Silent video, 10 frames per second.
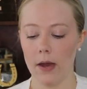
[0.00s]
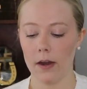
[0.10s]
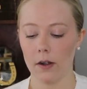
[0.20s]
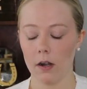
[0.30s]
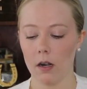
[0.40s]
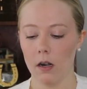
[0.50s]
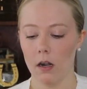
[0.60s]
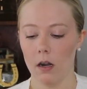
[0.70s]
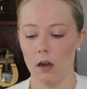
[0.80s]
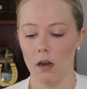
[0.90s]
better
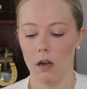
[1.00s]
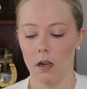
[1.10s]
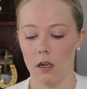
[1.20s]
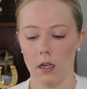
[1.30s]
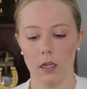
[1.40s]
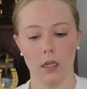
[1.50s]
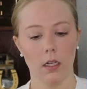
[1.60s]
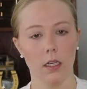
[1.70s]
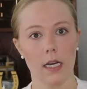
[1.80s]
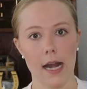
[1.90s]

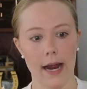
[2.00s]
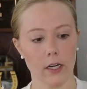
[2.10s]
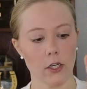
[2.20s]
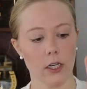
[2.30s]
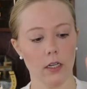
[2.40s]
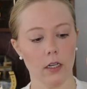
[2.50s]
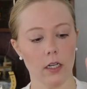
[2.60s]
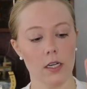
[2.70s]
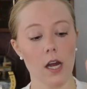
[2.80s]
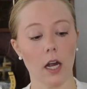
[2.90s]
connection, a
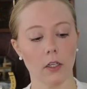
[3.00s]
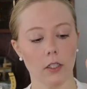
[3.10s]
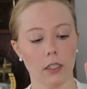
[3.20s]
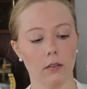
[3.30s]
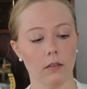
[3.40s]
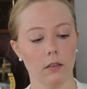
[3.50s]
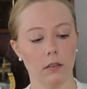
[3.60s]
conductor.